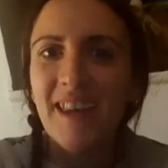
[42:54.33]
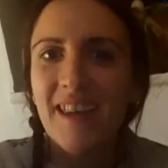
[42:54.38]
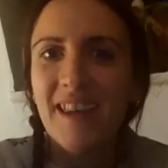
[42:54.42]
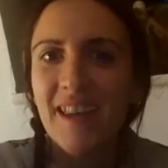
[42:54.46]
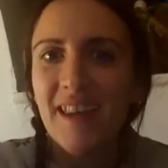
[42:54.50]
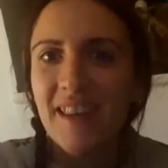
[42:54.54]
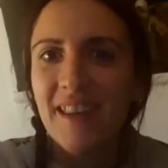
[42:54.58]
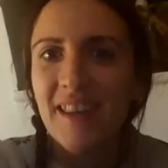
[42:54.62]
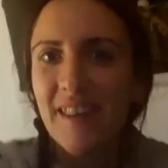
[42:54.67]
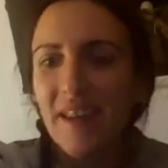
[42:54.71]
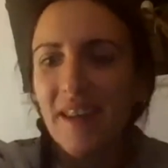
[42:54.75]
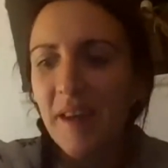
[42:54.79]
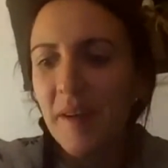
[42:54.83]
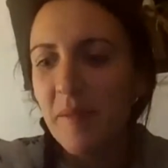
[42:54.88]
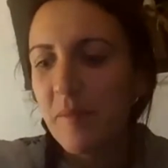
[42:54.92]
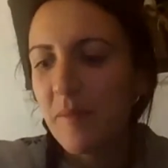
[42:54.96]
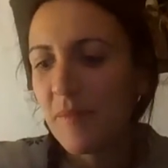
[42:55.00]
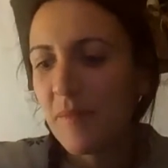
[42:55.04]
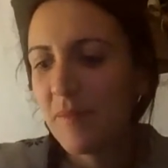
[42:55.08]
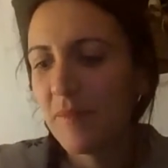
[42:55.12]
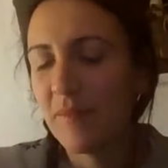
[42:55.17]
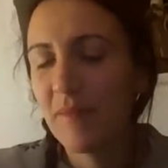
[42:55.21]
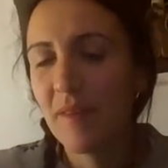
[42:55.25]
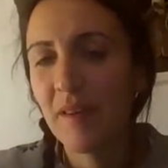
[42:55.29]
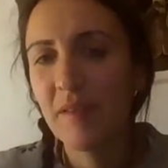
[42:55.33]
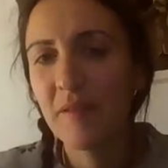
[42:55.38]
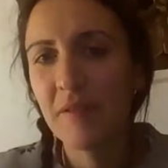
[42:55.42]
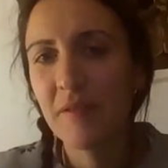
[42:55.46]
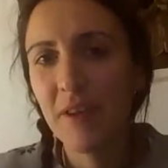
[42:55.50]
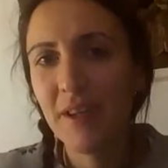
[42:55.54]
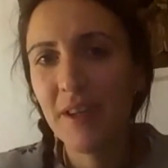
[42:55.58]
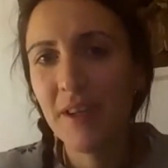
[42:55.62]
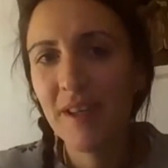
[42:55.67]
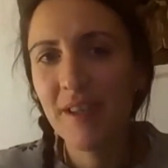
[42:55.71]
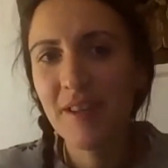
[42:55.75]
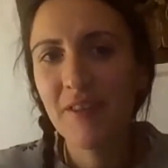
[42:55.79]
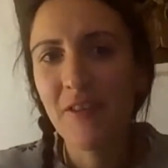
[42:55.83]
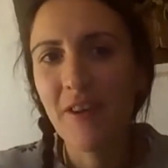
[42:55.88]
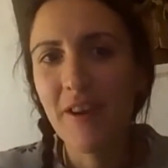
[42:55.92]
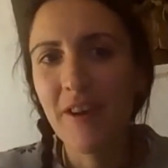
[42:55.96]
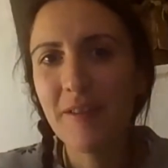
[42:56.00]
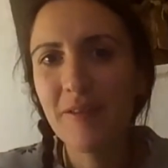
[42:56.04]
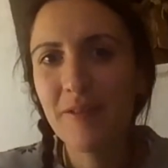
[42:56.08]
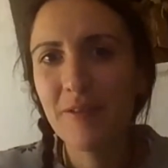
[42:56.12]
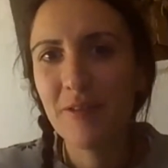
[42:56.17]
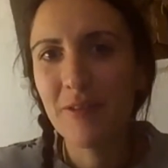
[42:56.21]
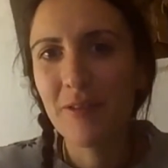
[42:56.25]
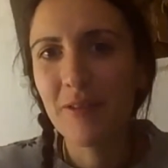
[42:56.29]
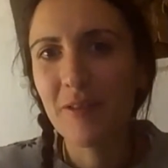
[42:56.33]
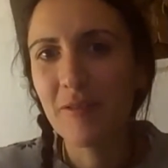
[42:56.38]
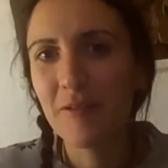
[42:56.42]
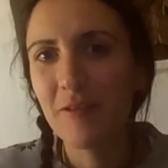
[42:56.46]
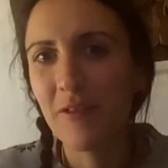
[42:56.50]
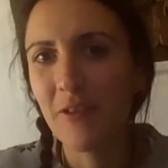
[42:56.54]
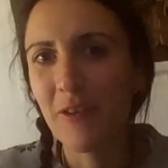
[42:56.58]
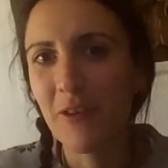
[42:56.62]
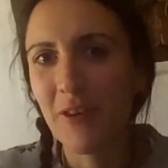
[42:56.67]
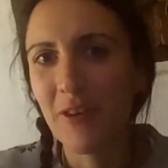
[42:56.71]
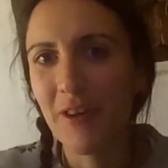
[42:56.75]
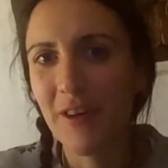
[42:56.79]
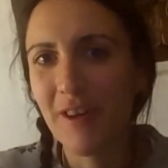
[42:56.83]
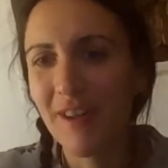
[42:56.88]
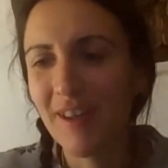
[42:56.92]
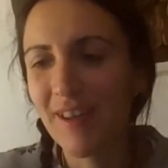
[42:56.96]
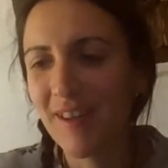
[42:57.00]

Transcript: And I'm very grateful for